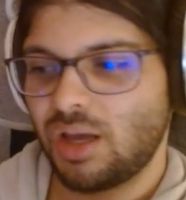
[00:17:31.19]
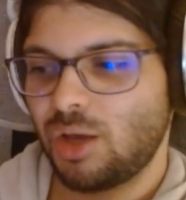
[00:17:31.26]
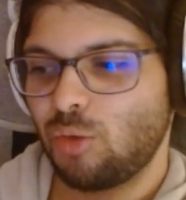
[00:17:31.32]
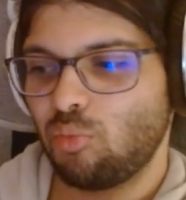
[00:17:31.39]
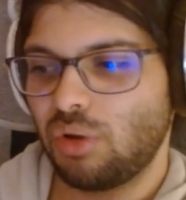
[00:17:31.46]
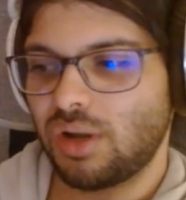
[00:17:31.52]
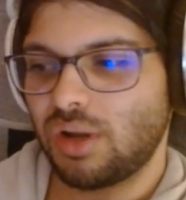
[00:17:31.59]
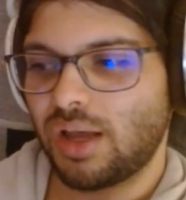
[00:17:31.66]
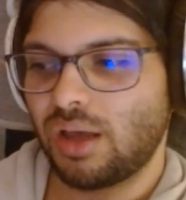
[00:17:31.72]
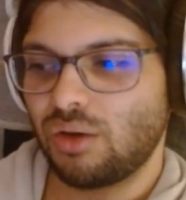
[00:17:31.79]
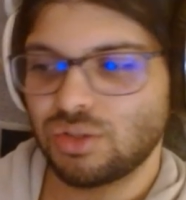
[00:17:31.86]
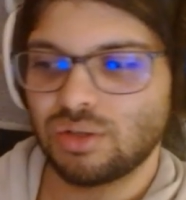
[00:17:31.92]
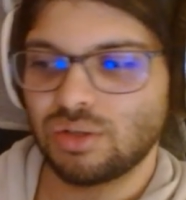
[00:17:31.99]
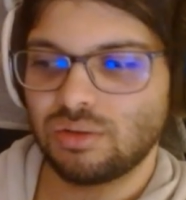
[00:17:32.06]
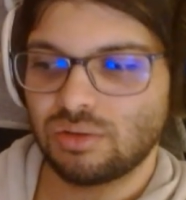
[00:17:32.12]
But I
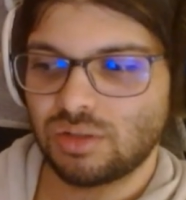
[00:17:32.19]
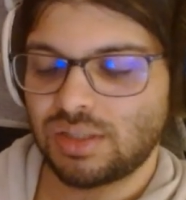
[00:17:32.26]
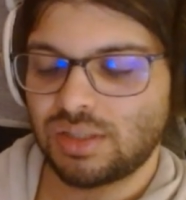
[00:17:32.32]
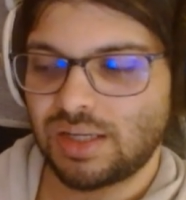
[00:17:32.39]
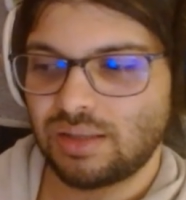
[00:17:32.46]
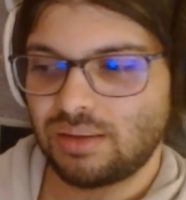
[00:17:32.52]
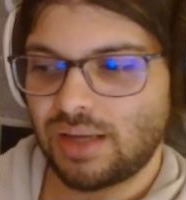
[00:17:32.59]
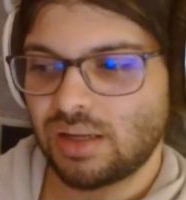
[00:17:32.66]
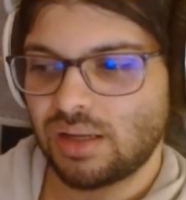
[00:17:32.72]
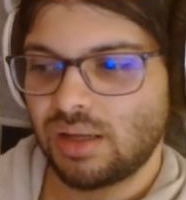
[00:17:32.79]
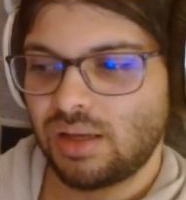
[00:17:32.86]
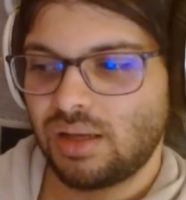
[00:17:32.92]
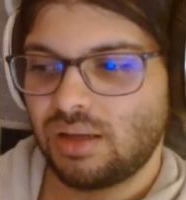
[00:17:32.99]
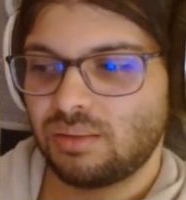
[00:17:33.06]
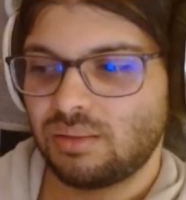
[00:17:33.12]
also understand that
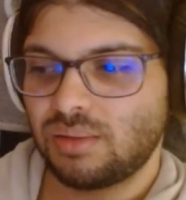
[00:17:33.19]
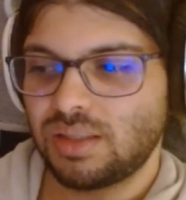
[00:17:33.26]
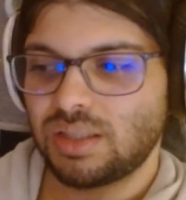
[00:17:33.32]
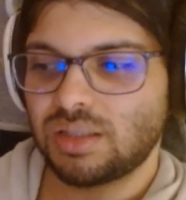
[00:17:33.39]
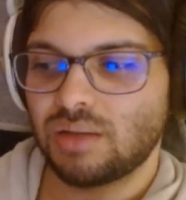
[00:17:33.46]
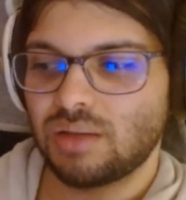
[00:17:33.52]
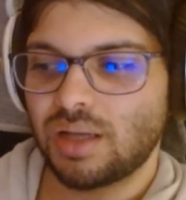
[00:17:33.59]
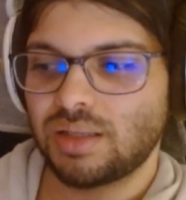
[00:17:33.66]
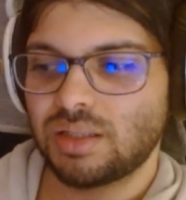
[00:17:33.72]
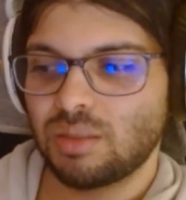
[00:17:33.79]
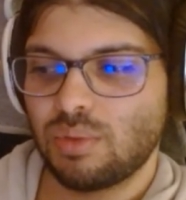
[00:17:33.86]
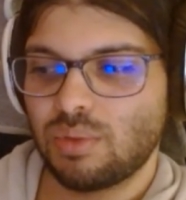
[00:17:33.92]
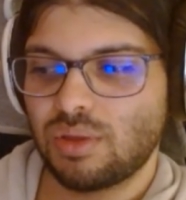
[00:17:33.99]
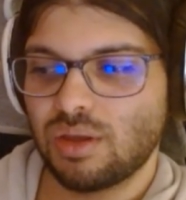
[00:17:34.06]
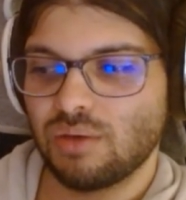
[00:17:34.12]
this is not
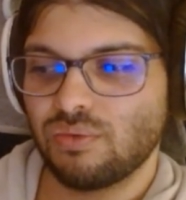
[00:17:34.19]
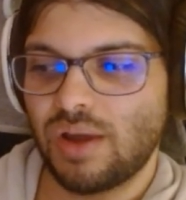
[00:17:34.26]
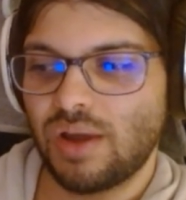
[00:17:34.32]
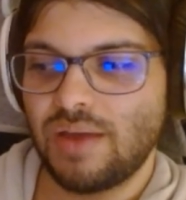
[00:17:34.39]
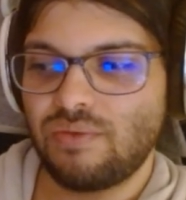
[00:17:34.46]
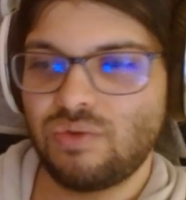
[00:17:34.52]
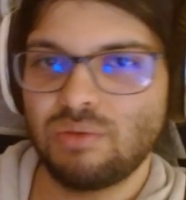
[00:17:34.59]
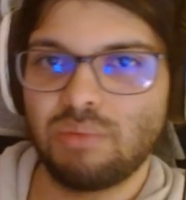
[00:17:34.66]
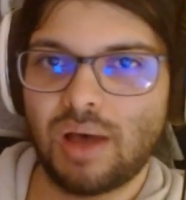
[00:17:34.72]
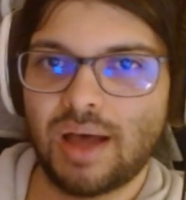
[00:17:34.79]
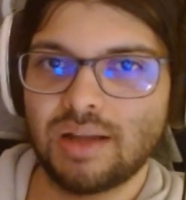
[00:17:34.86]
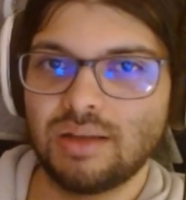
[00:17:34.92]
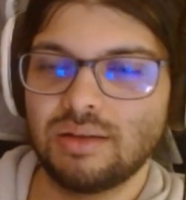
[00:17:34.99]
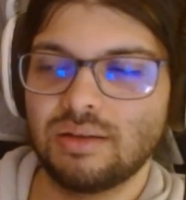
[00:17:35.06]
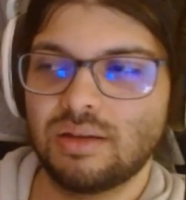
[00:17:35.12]
something for
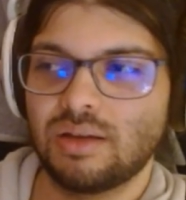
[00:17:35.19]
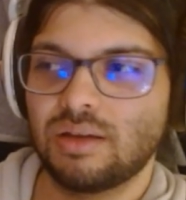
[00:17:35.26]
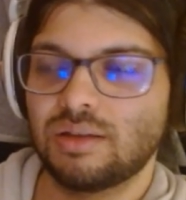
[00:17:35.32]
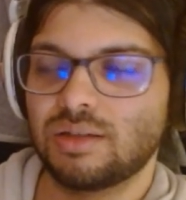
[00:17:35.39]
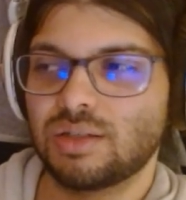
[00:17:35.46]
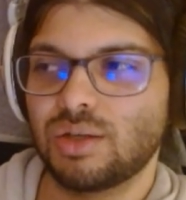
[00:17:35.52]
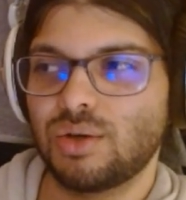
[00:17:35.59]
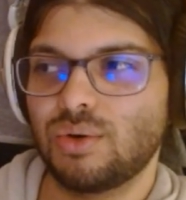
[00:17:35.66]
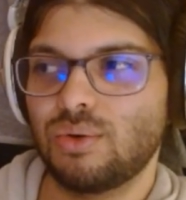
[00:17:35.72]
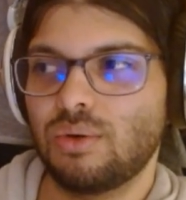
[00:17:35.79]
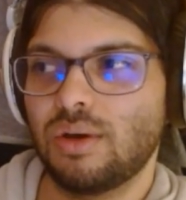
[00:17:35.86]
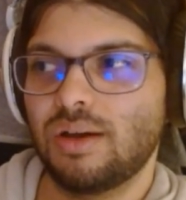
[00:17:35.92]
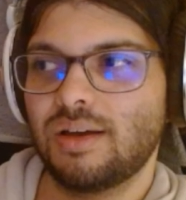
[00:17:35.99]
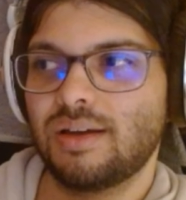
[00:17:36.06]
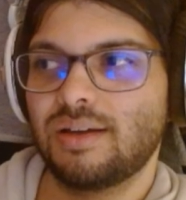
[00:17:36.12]
everybody. So
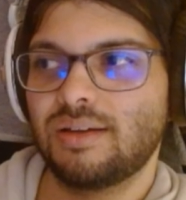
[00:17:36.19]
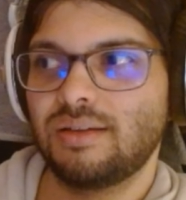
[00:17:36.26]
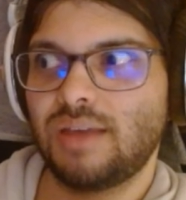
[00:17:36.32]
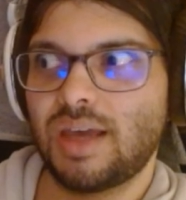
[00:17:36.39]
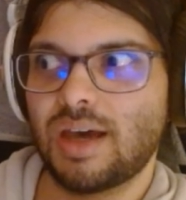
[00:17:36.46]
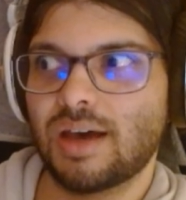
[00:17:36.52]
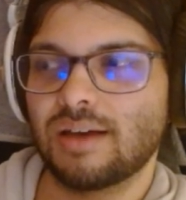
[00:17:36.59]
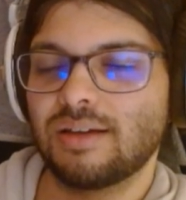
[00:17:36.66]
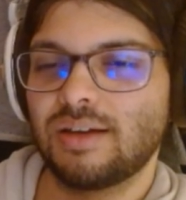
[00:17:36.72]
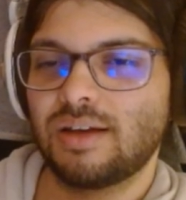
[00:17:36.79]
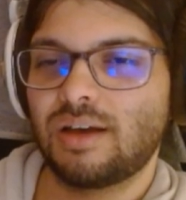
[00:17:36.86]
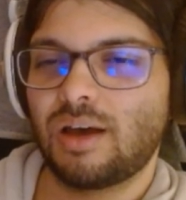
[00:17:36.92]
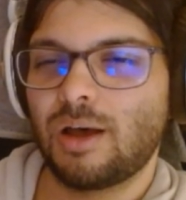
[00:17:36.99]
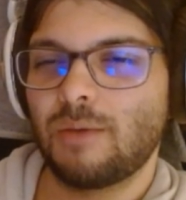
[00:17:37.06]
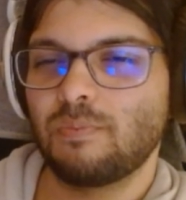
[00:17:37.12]
yeah,
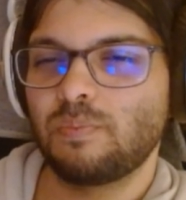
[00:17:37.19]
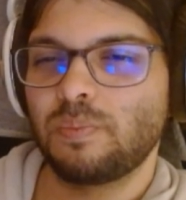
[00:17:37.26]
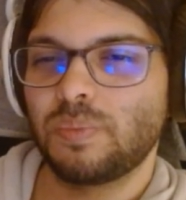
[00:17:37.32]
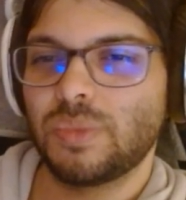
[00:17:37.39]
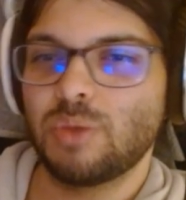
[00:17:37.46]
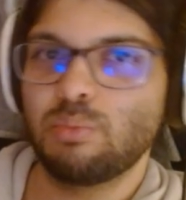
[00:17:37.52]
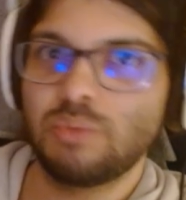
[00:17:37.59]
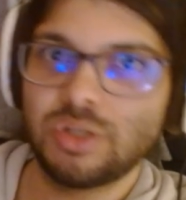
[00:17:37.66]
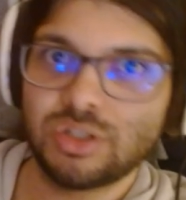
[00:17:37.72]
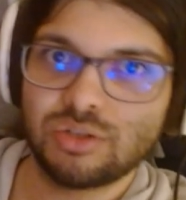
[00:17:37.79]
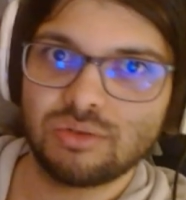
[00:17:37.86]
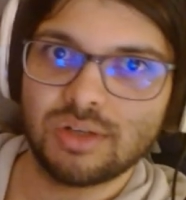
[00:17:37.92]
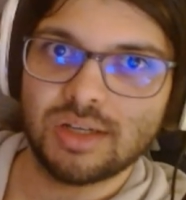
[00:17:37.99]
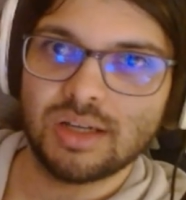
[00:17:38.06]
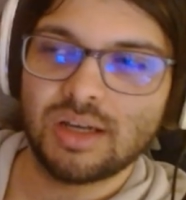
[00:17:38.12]
um, the
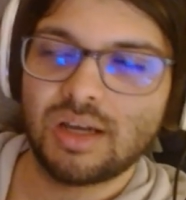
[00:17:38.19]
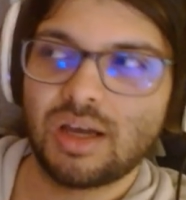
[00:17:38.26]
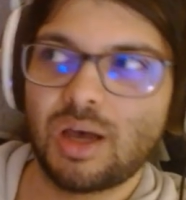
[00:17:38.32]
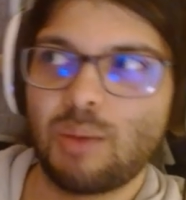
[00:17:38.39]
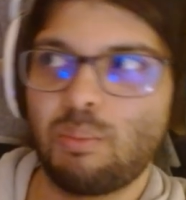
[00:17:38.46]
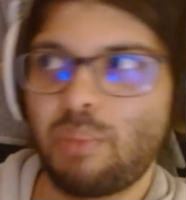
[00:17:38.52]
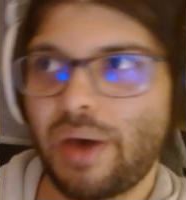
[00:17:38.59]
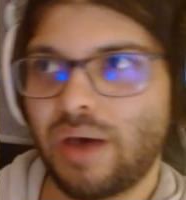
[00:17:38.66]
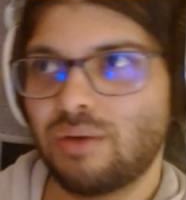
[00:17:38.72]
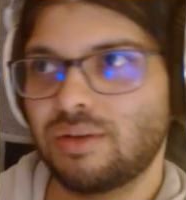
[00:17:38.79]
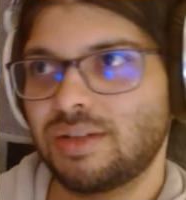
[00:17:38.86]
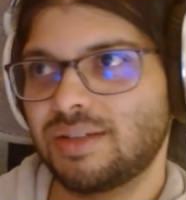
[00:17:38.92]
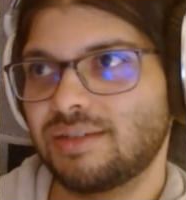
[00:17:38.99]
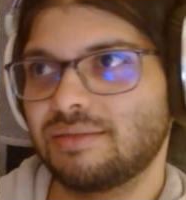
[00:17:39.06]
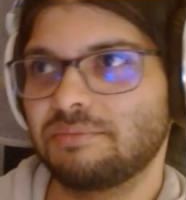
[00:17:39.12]
mystery
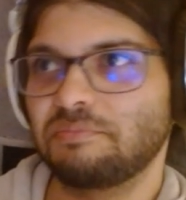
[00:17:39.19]
about